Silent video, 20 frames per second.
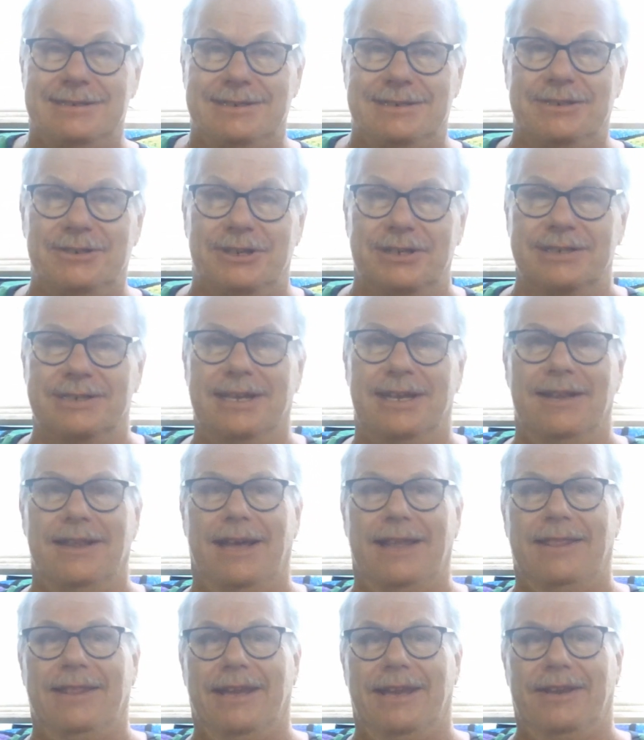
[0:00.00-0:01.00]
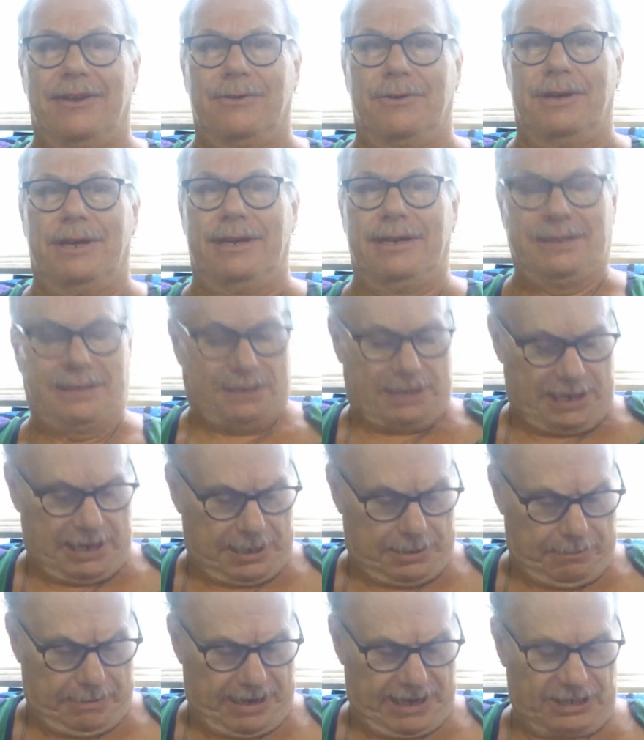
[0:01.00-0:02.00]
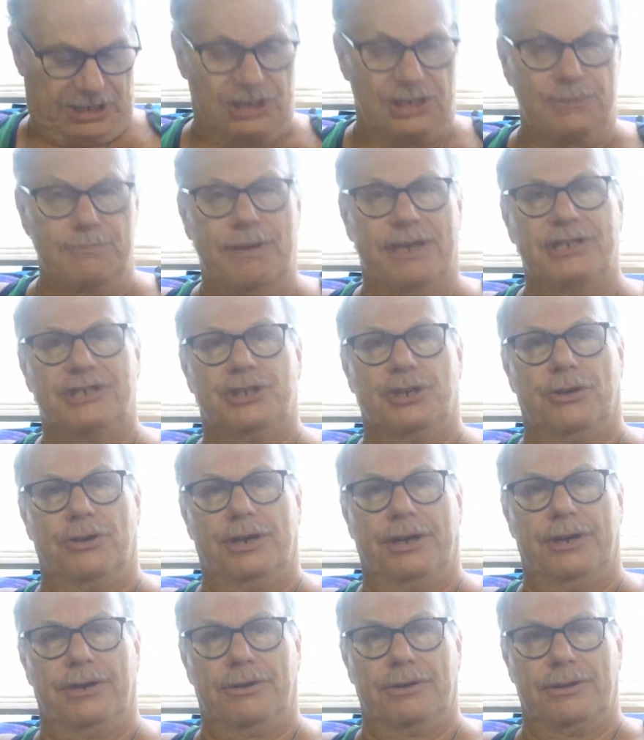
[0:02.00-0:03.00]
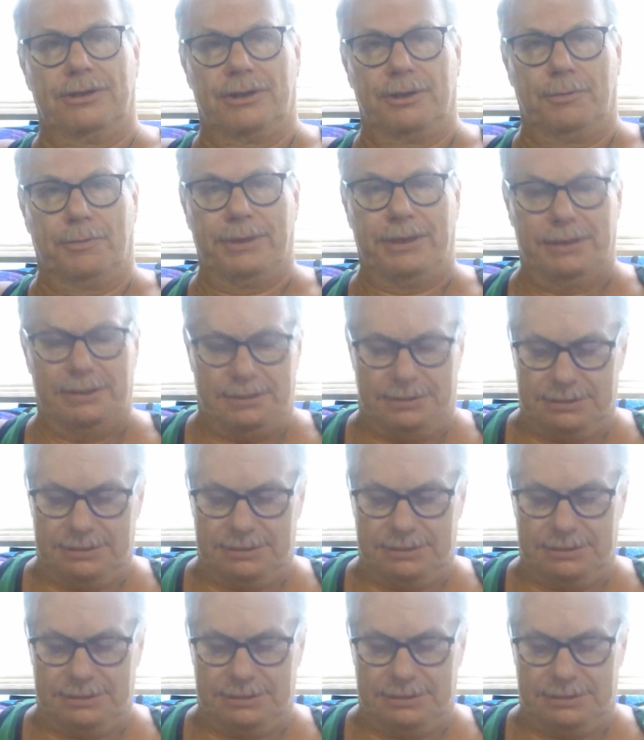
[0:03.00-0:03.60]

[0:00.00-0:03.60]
You can tell I like green. It kind of matches my shirt here a little bit.